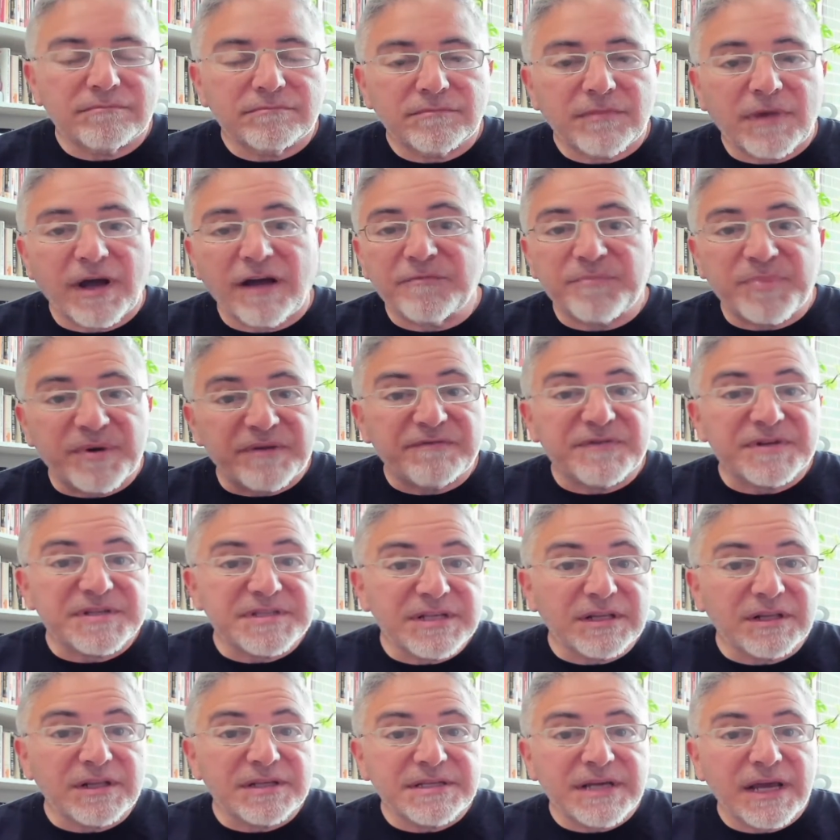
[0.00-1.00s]
I've been
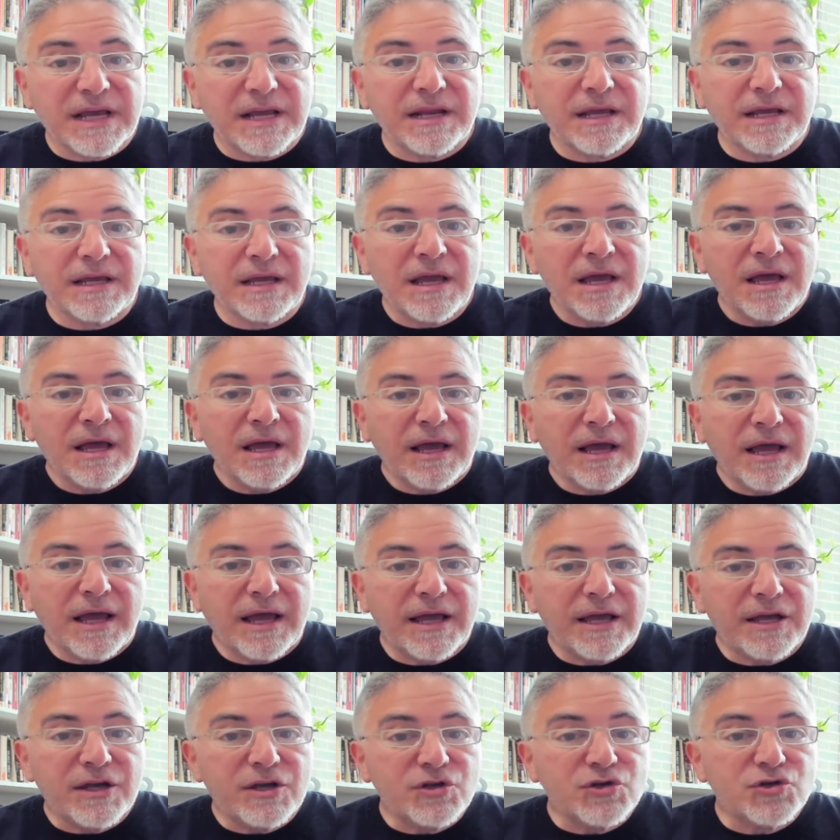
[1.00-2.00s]
facilitating
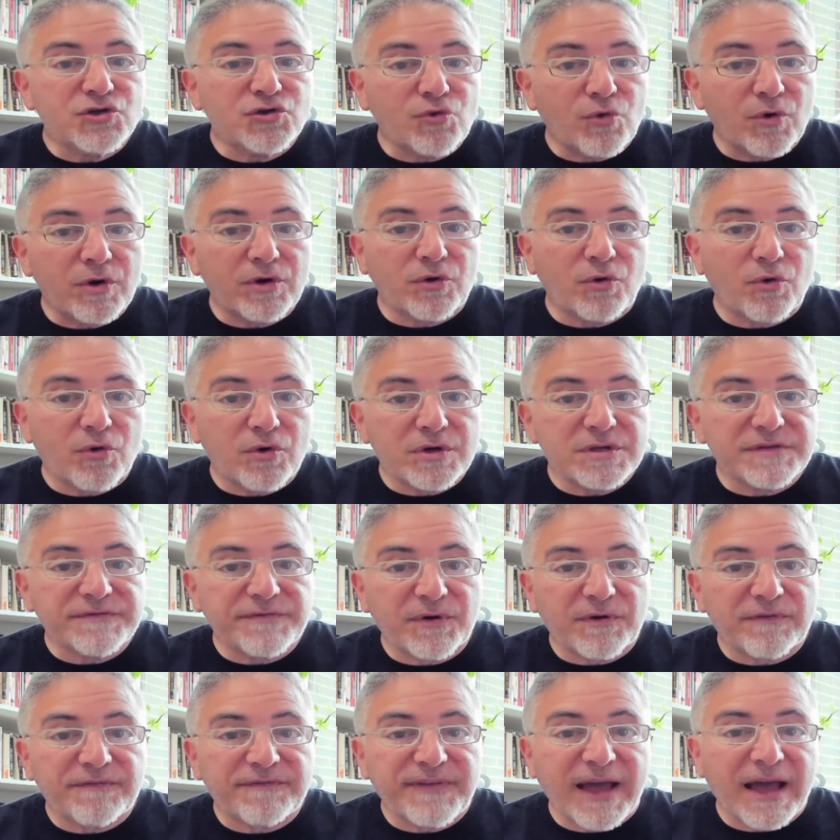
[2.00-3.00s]
a short course
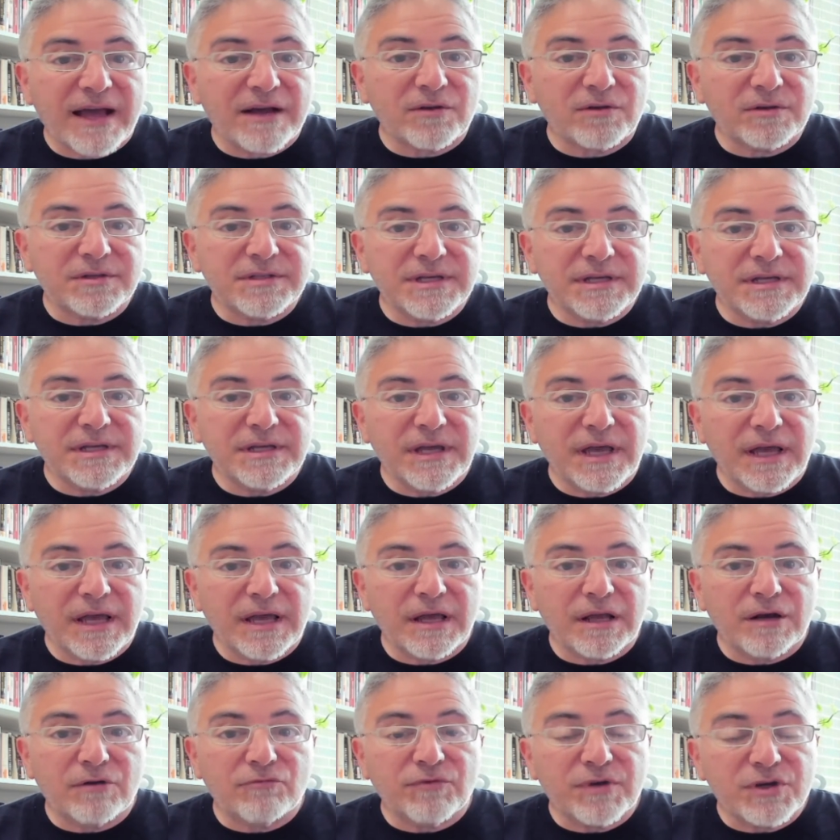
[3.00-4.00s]
for faculty
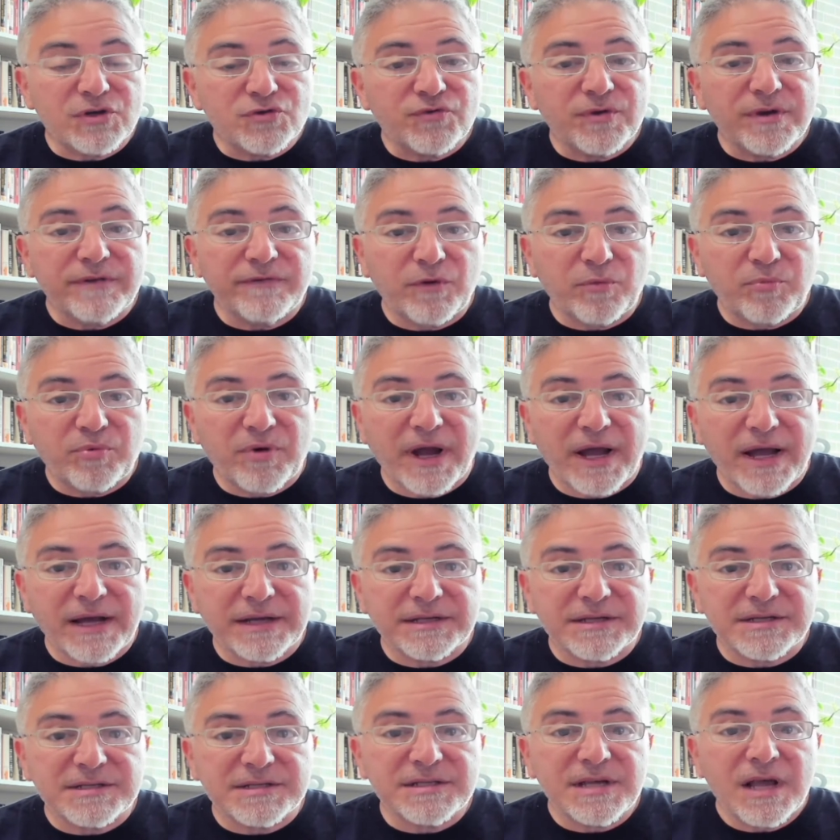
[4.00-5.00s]
in retrieval
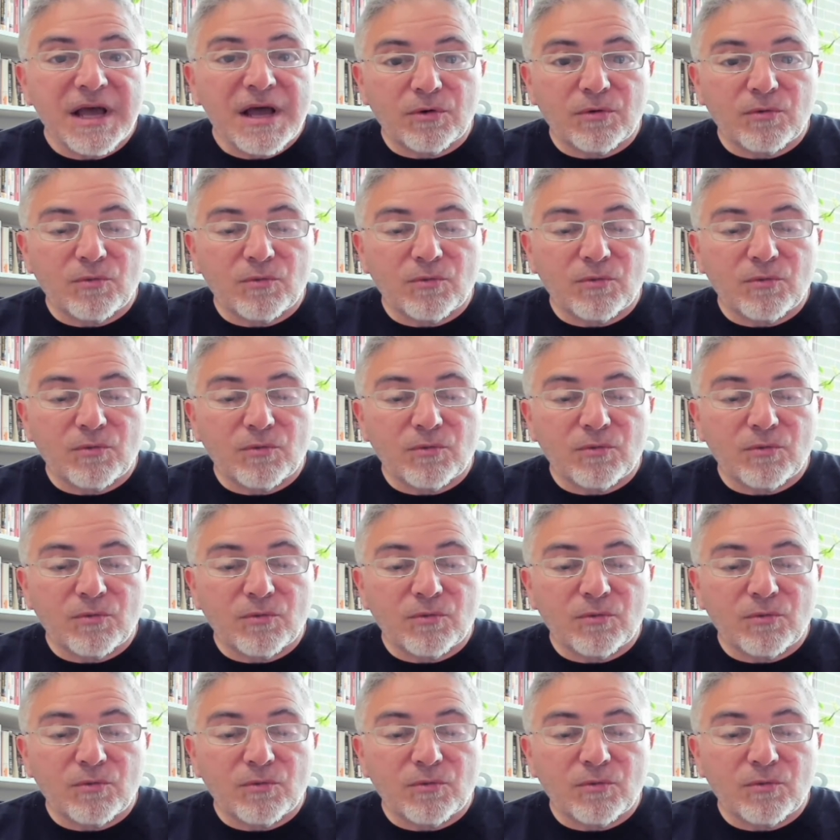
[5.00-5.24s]
practice,